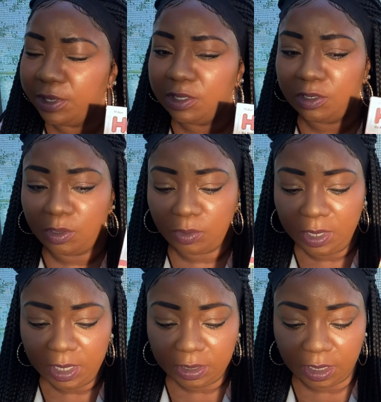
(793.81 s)
You know,
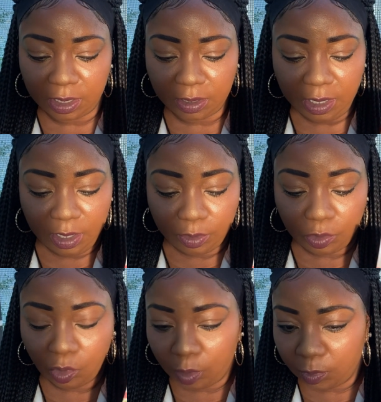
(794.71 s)
the
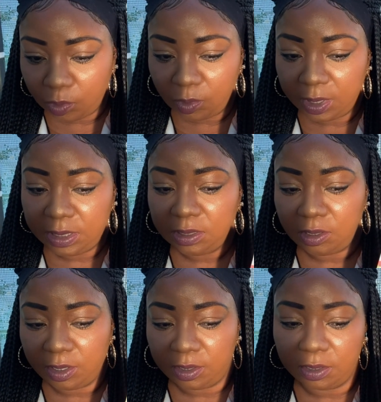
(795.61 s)
normal ones
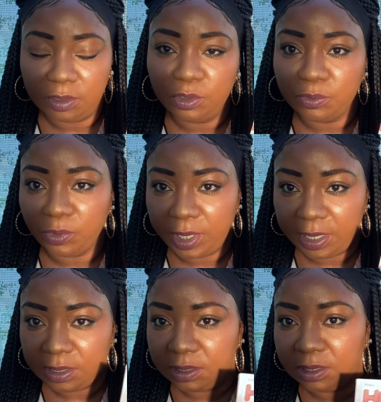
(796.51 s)
are the
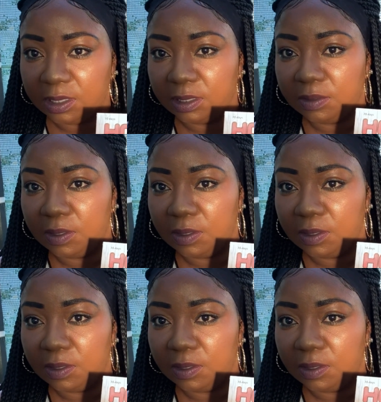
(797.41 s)
reds, the